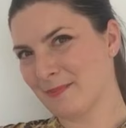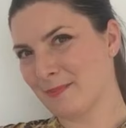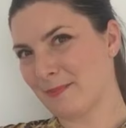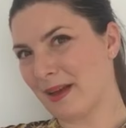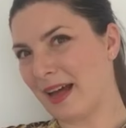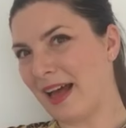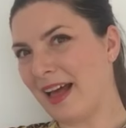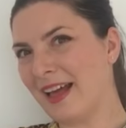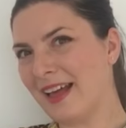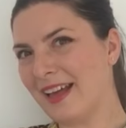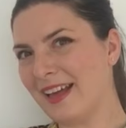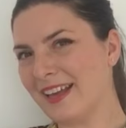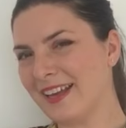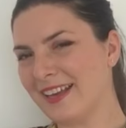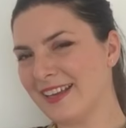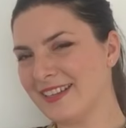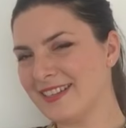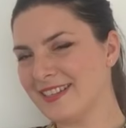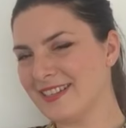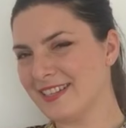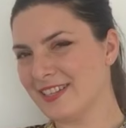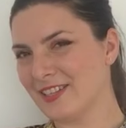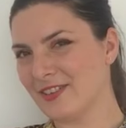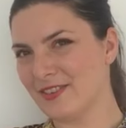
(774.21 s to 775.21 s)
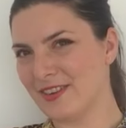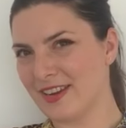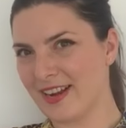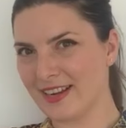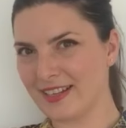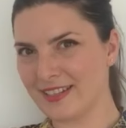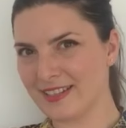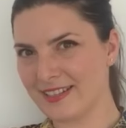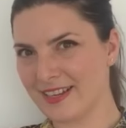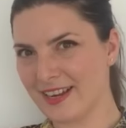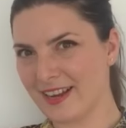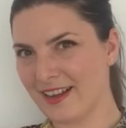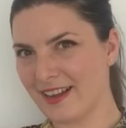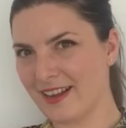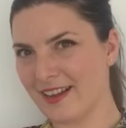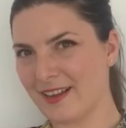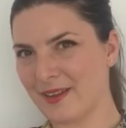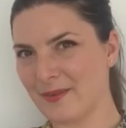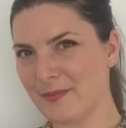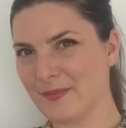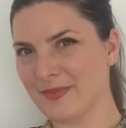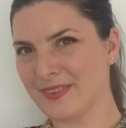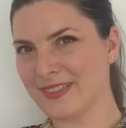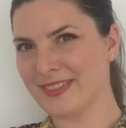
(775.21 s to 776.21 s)
Bye! See you next
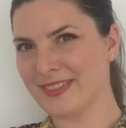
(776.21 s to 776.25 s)
time!